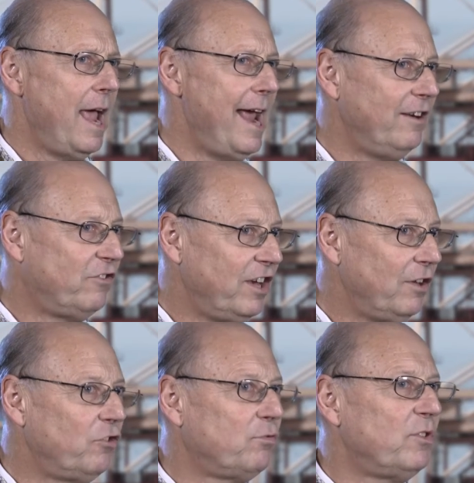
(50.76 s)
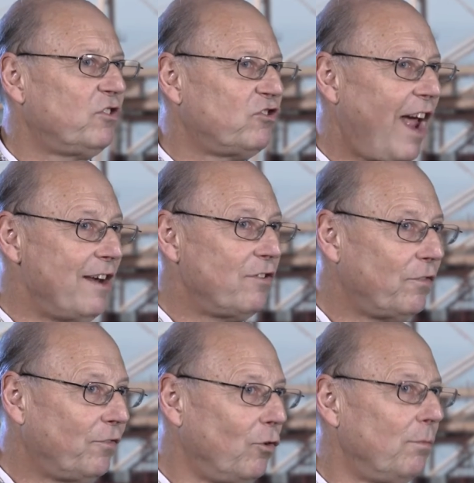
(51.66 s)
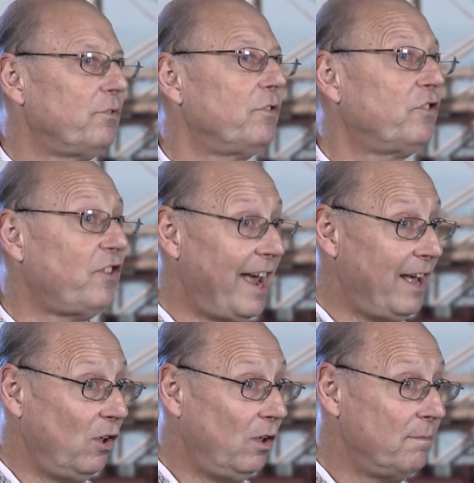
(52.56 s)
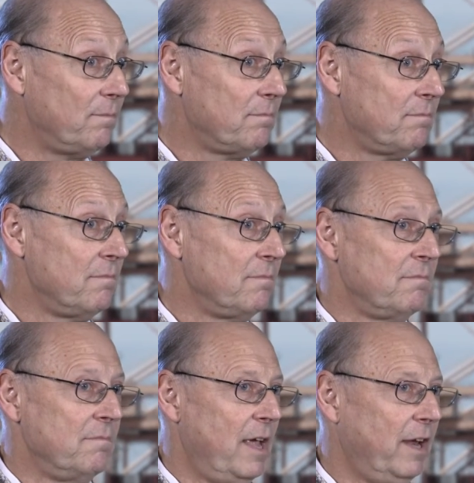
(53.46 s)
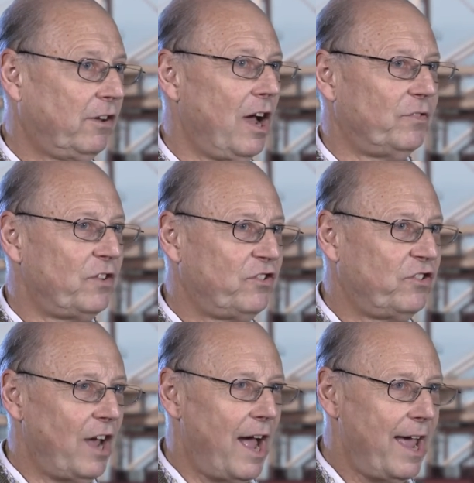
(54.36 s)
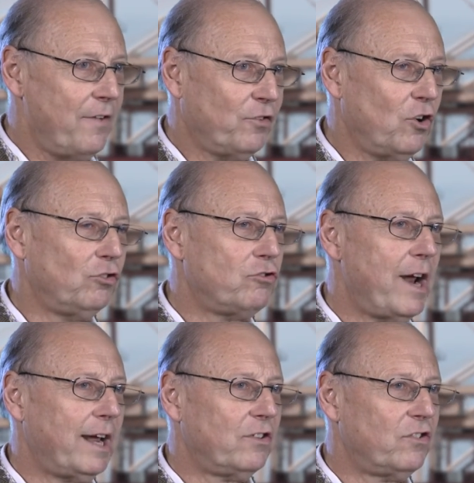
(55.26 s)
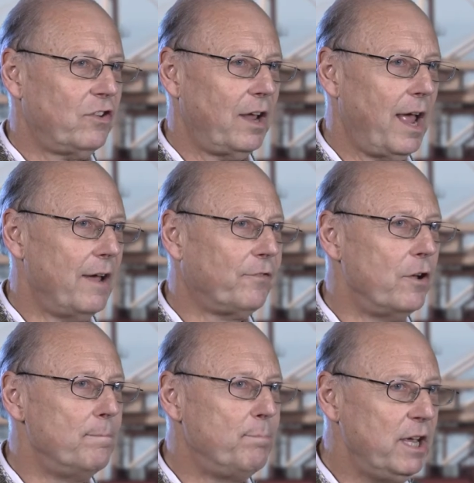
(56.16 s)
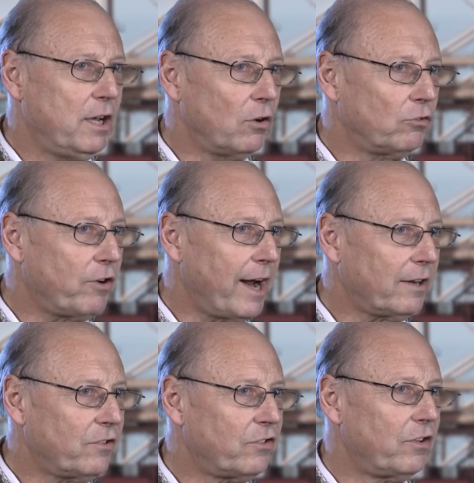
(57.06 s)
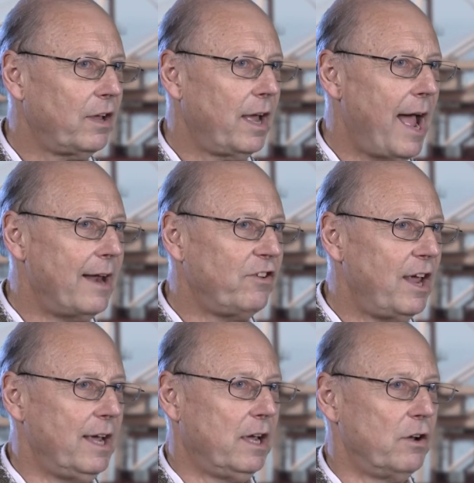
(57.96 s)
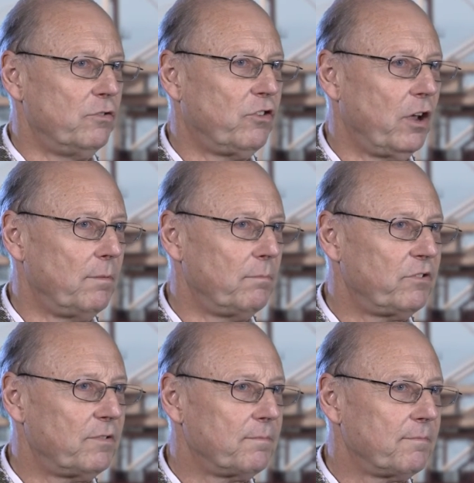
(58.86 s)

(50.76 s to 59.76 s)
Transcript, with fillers: It deals with standard forms of sale. It covers CIF contracts, FOB contracts and Incoterms.